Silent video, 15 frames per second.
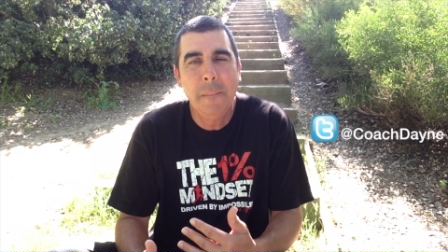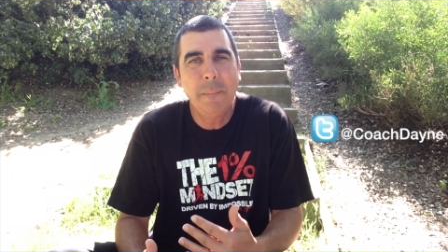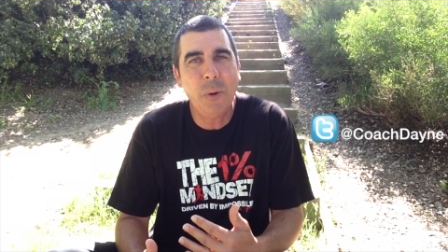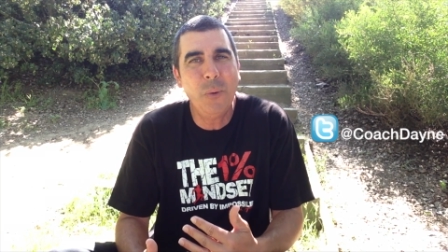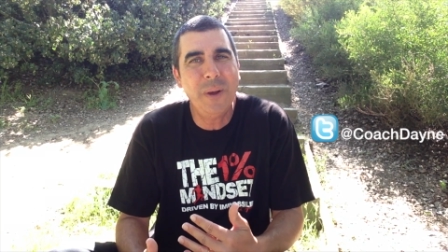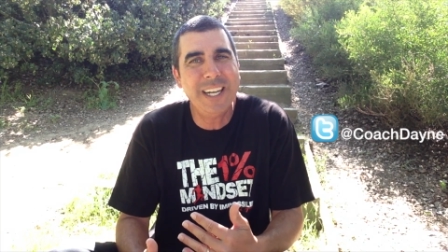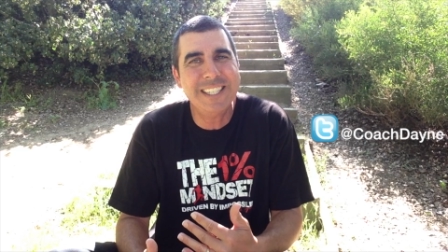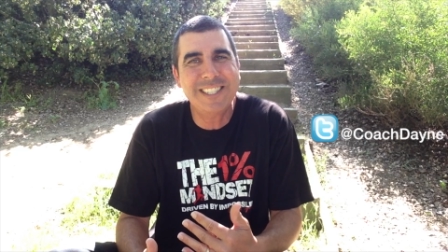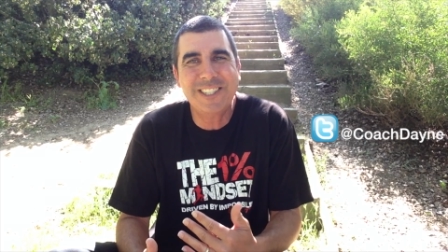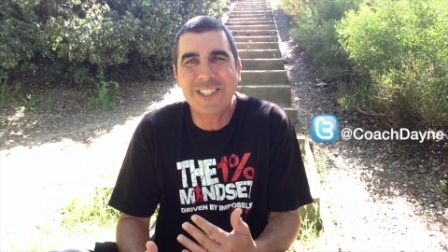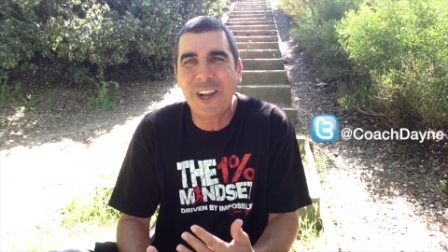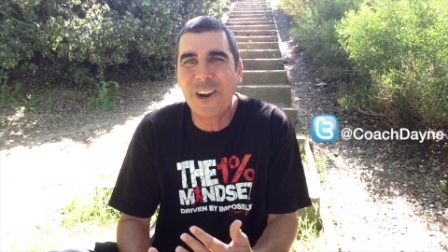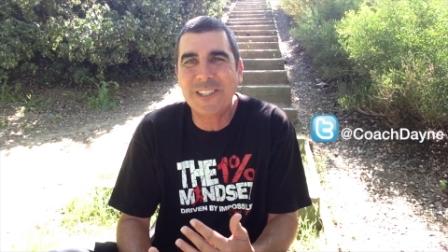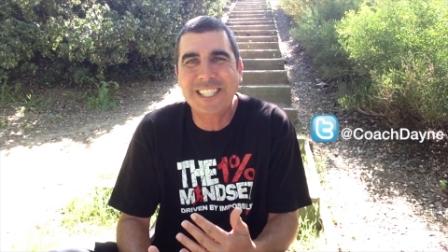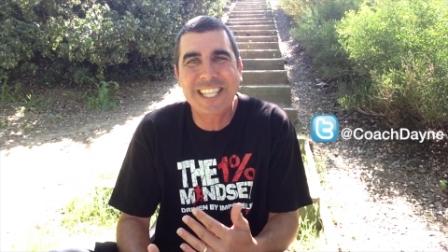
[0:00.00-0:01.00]
But when it
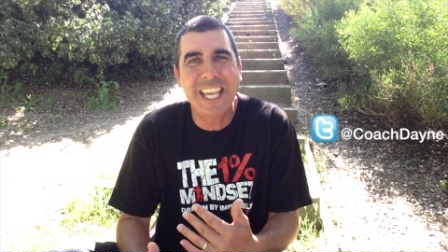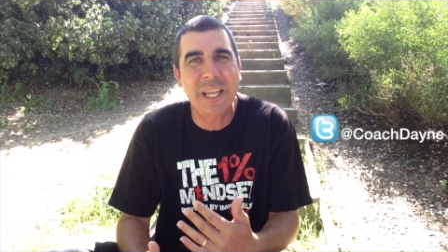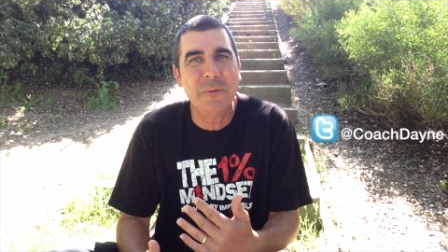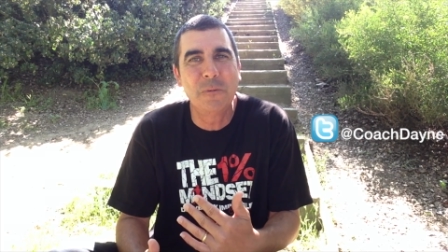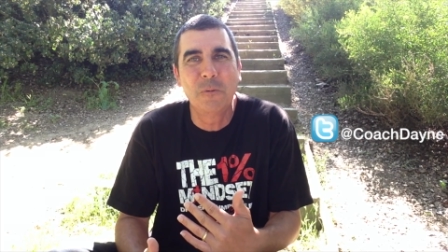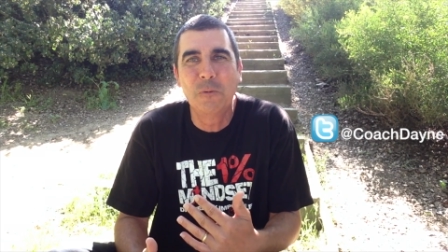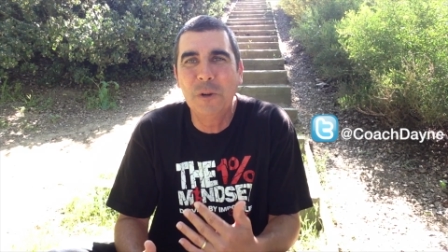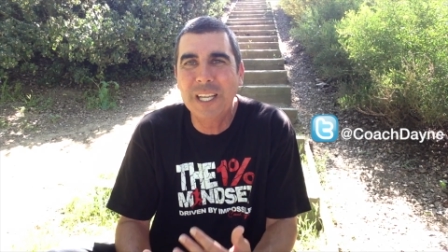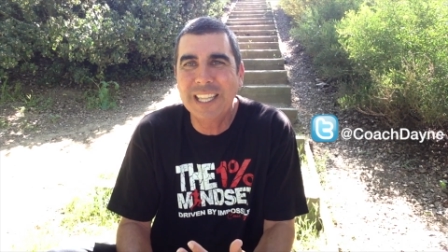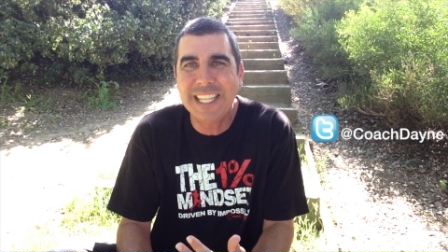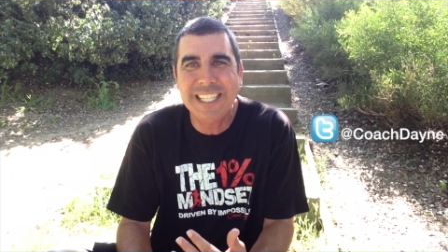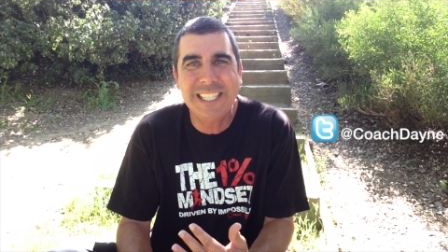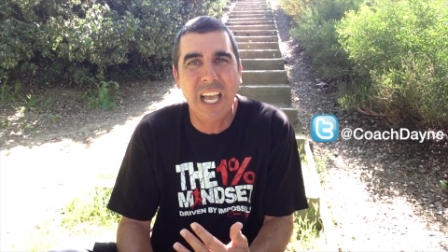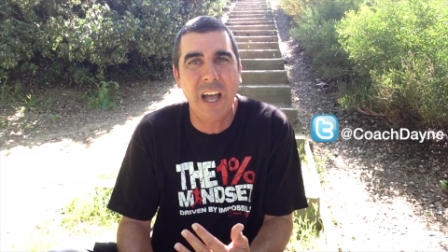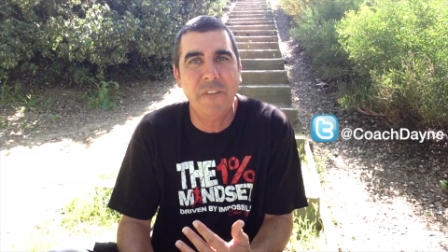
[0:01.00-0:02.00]
starts getting
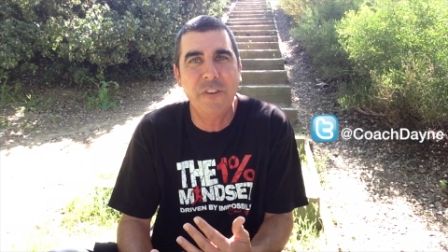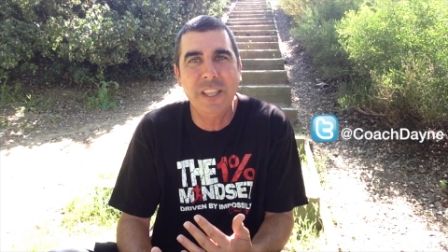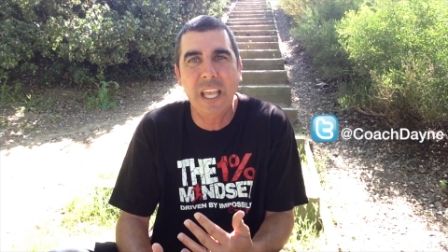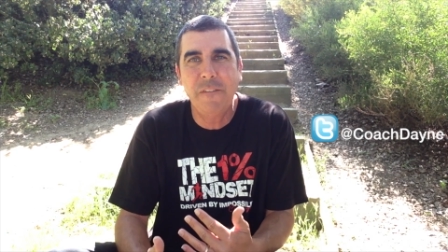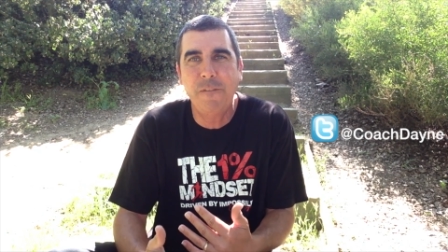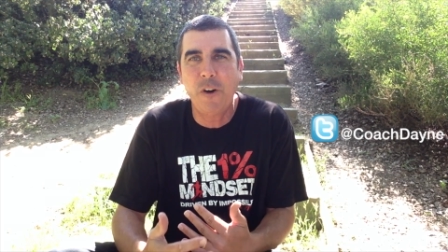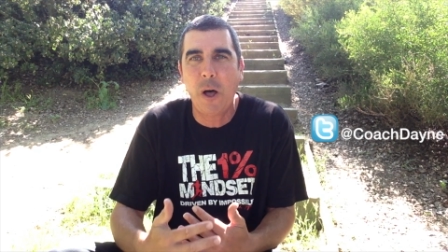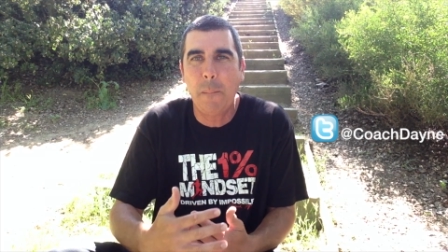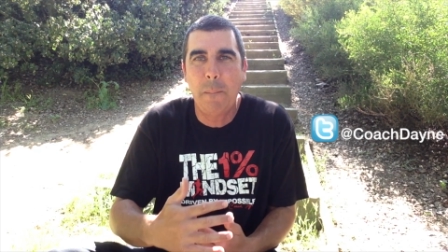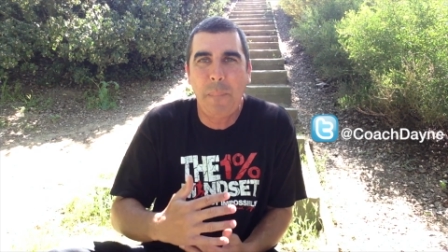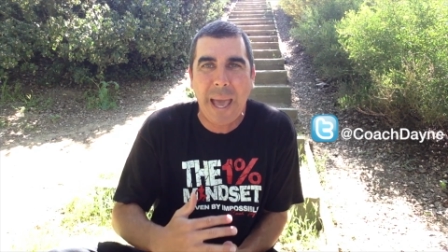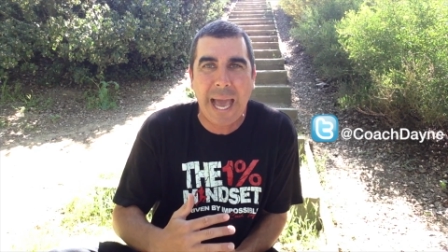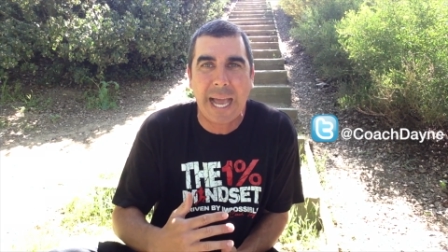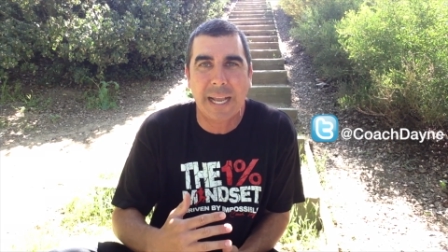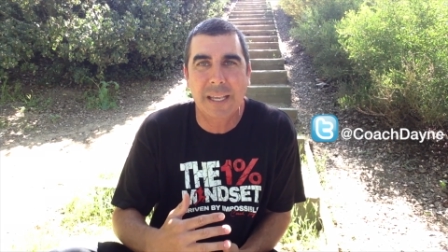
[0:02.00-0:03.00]
really tough and they fall
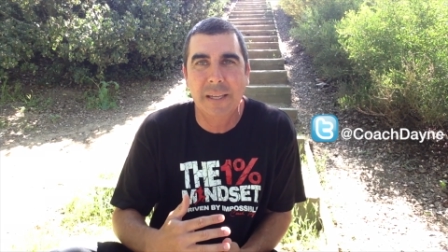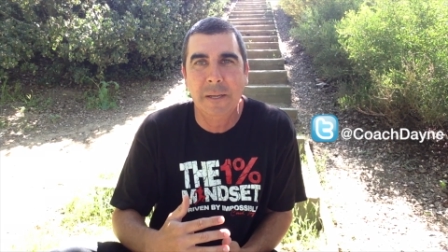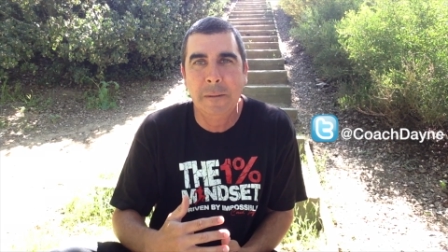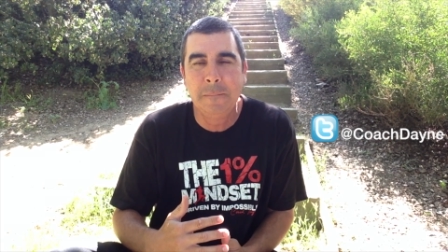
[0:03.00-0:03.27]
back,